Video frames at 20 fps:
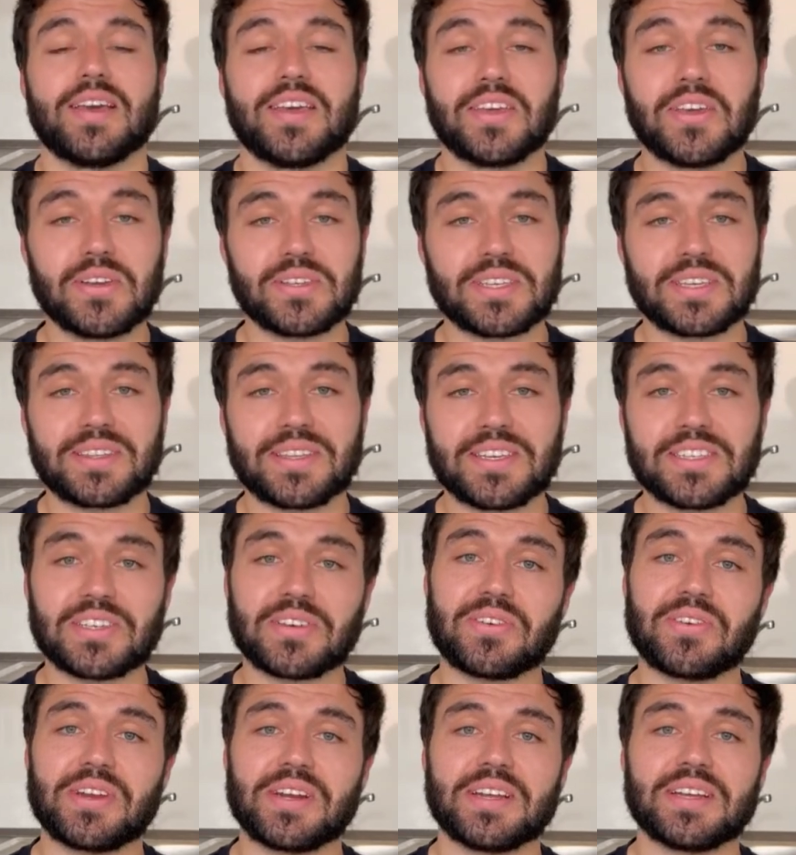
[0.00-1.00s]
Using these
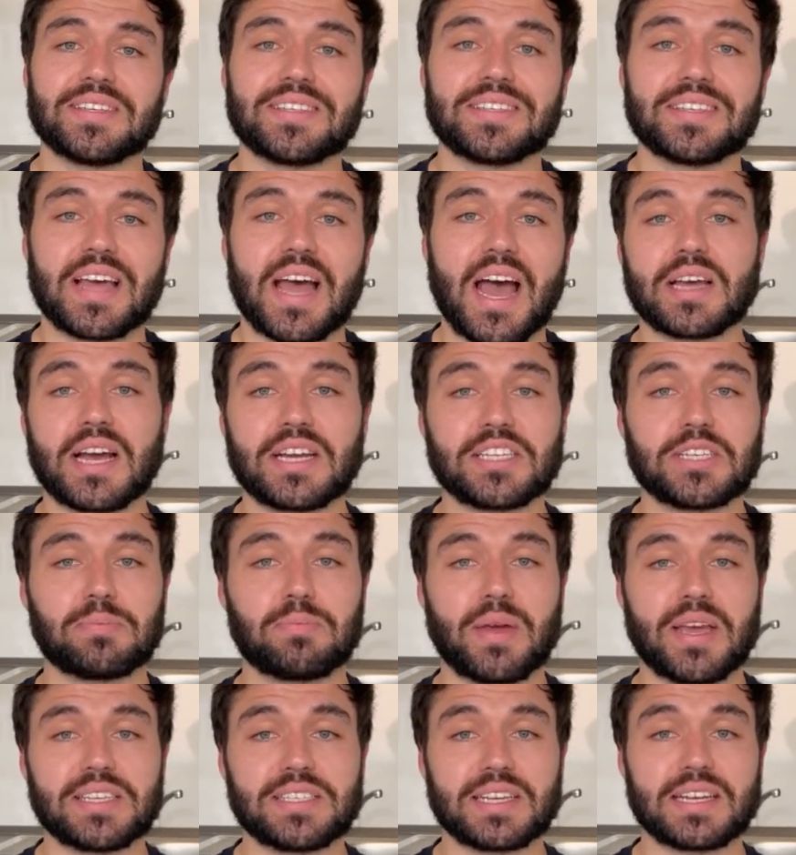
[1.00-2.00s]
ingredients, I
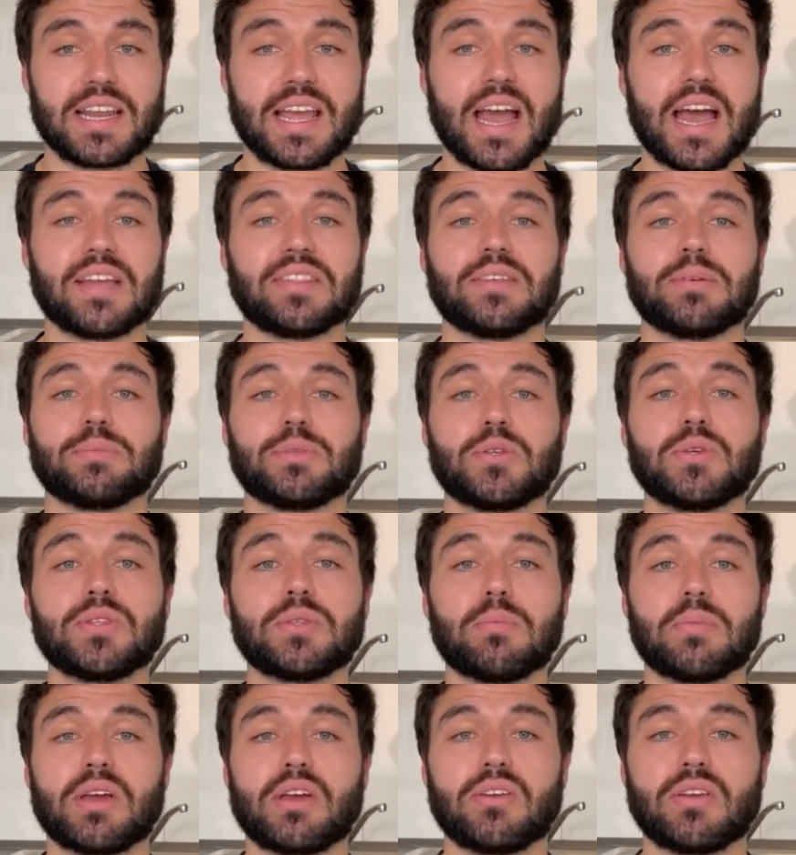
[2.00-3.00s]
just basically add them to
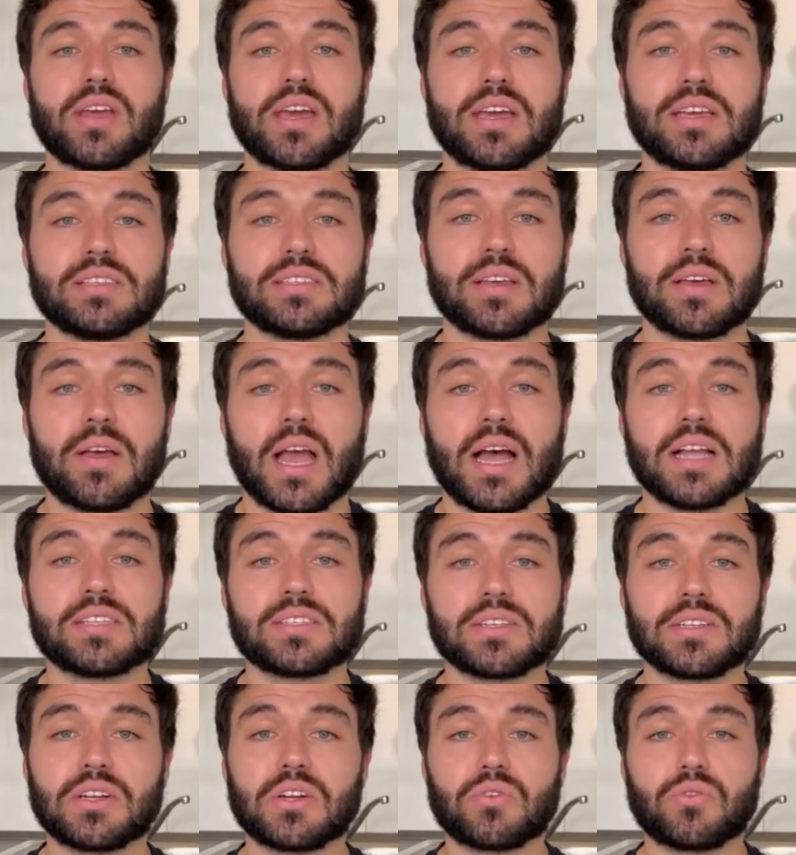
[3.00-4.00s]
the mayonnaise
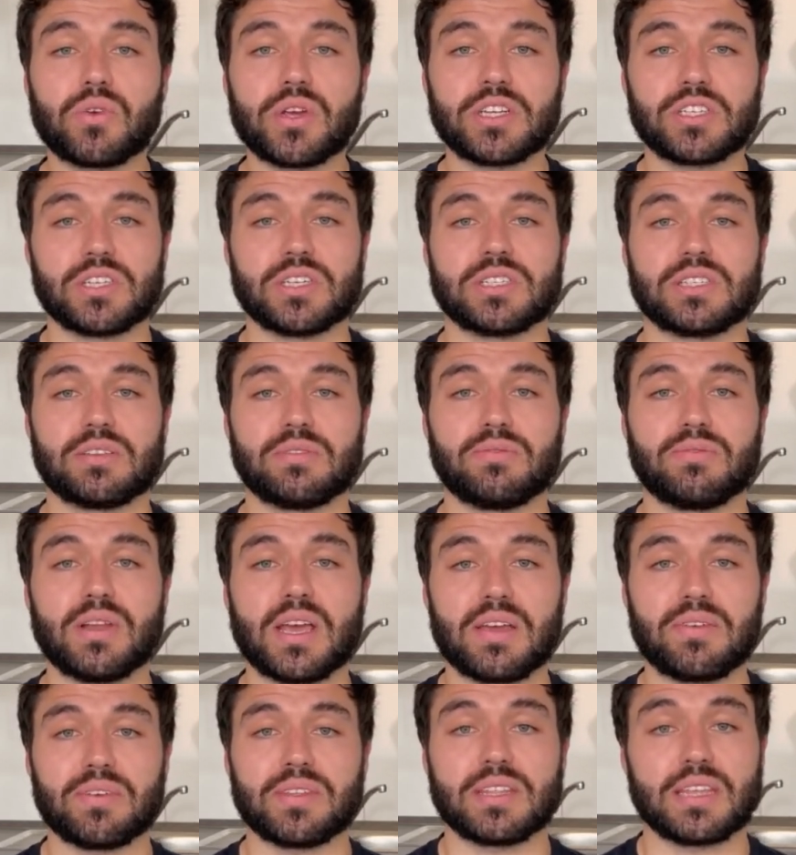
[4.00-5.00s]
until it reaches the
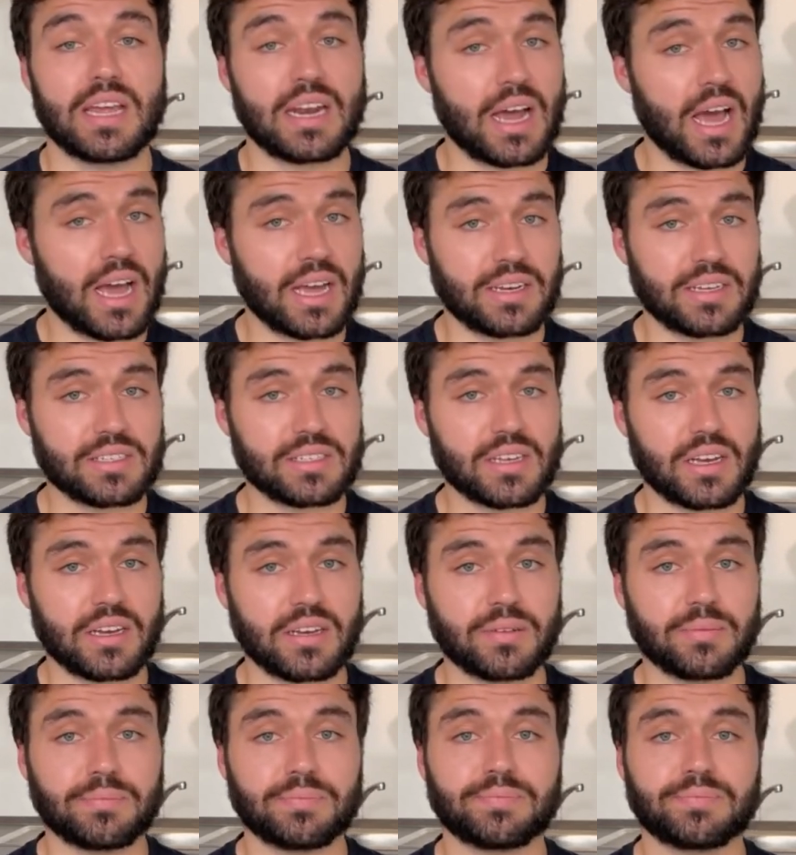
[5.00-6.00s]
flavor that I
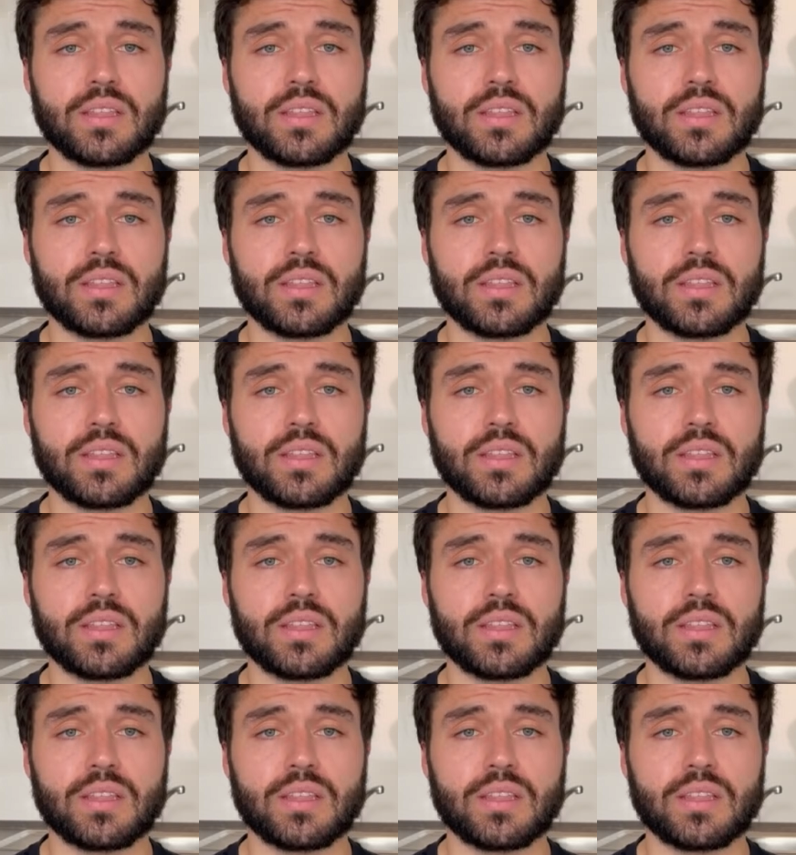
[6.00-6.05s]
desire.